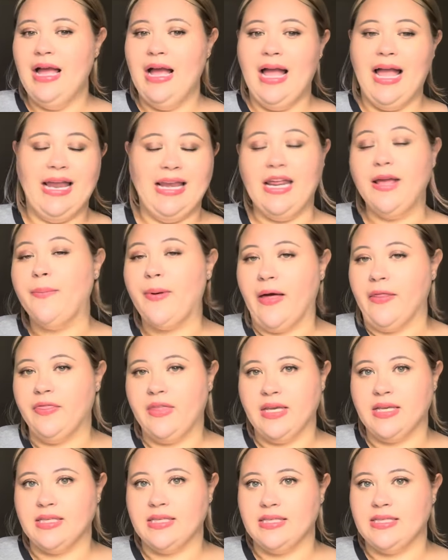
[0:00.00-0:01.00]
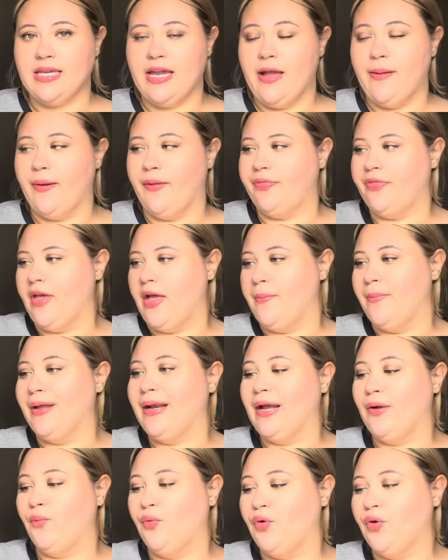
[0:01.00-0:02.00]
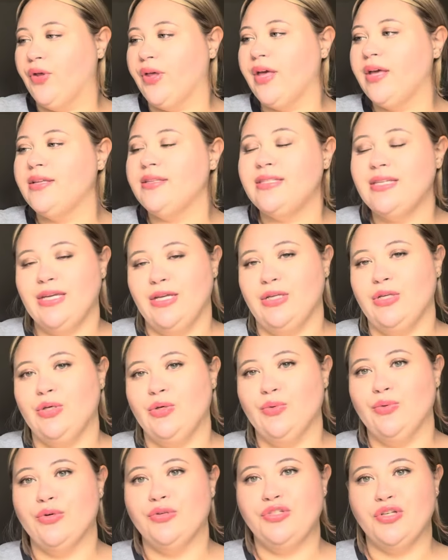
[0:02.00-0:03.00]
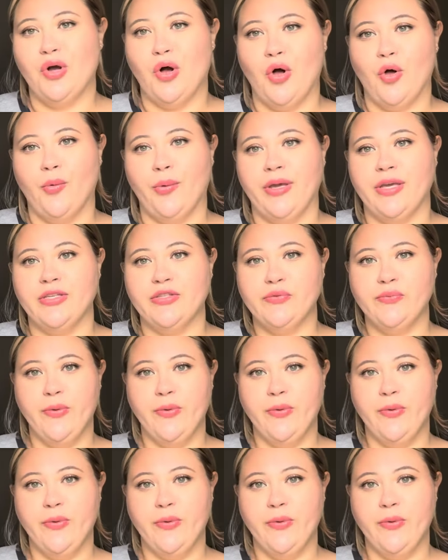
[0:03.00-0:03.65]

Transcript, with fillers: any bad things to say about them and I will continue to always